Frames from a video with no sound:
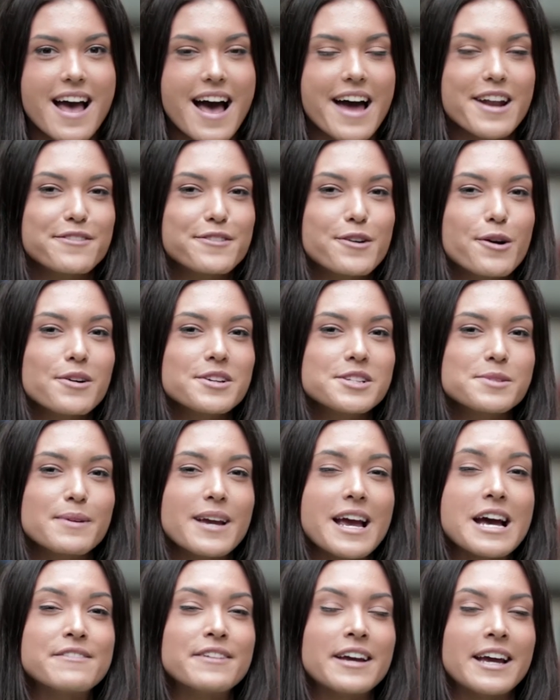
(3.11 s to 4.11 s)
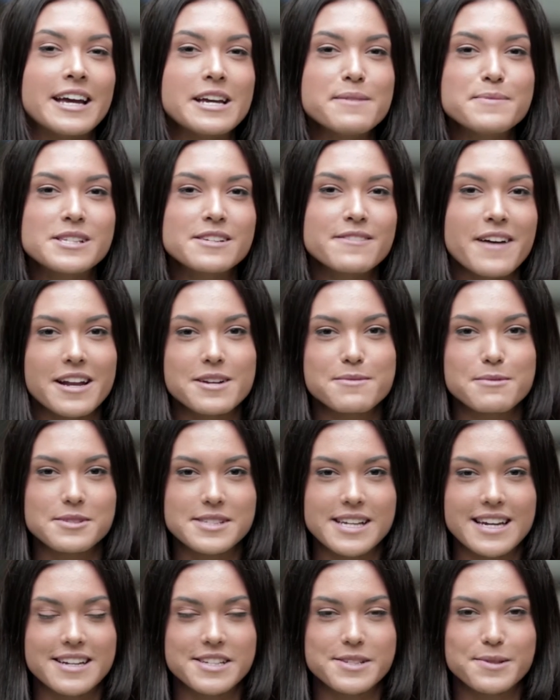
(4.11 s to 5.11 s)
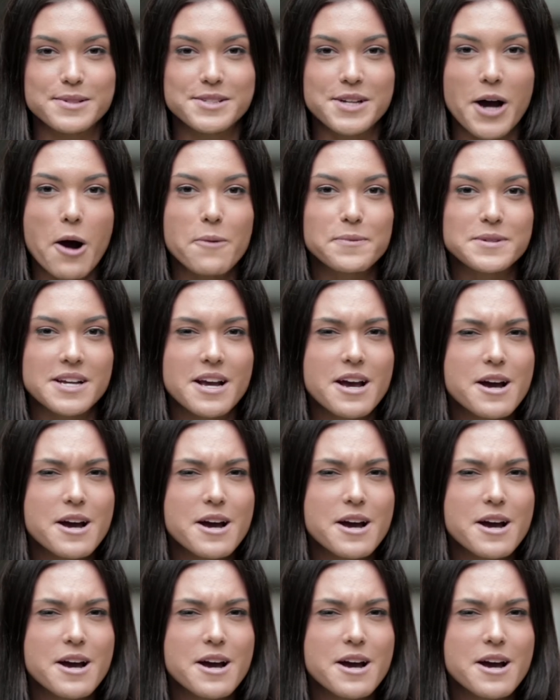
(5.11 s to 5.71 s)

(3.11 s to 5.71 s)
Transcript: and of course we have heaps of animals here to adopt